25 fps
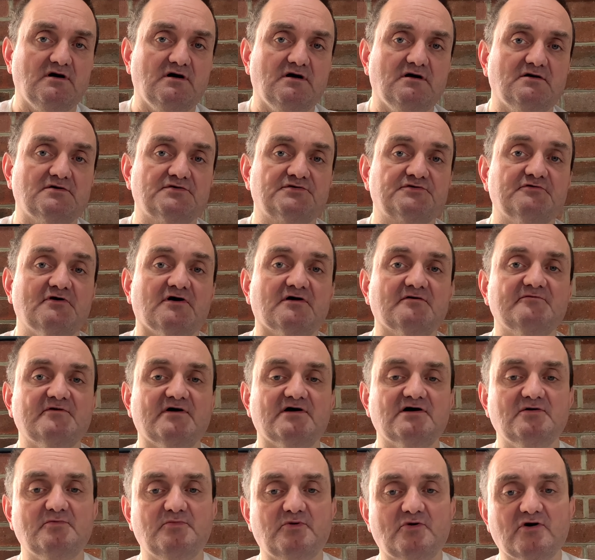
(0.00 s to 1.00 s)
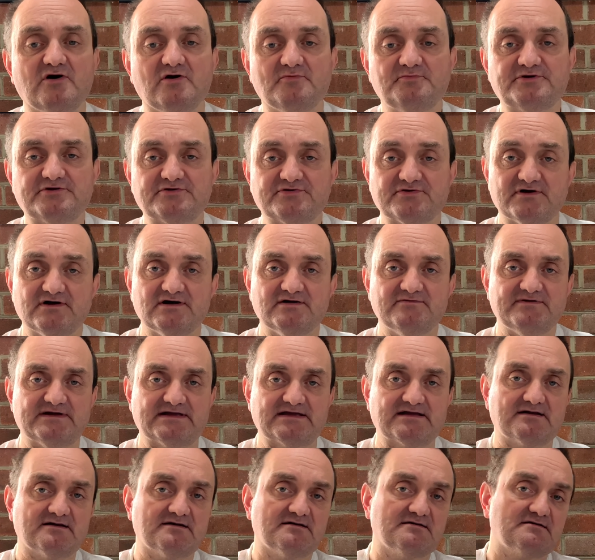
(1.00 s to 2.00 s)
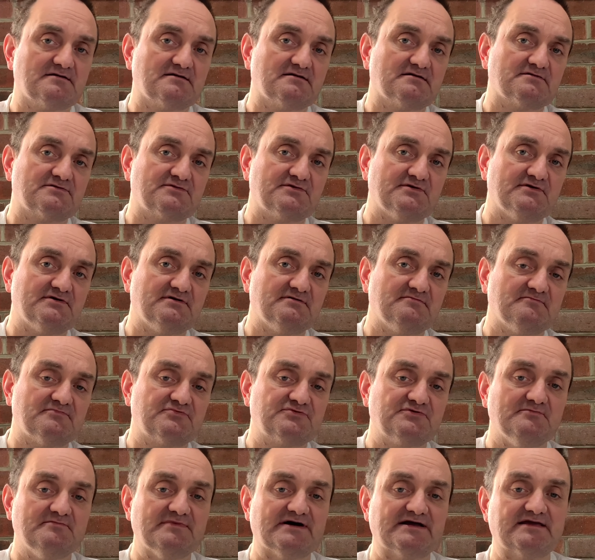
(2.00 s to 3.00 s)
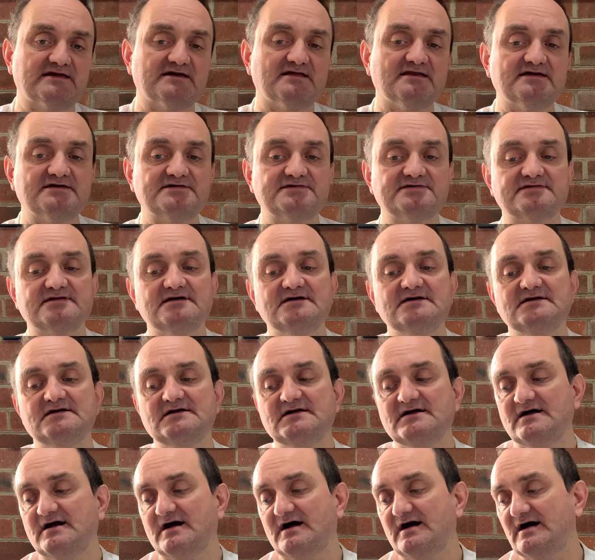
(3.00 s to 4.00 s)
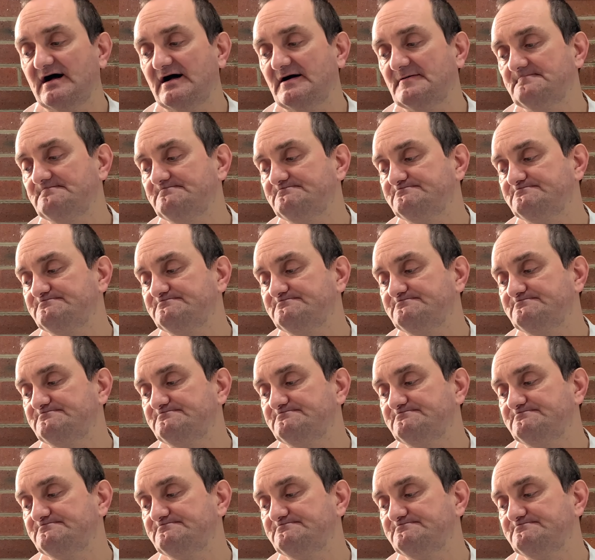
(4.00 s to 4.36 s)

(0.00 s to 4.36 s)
strong viable options, I think, to make a list. But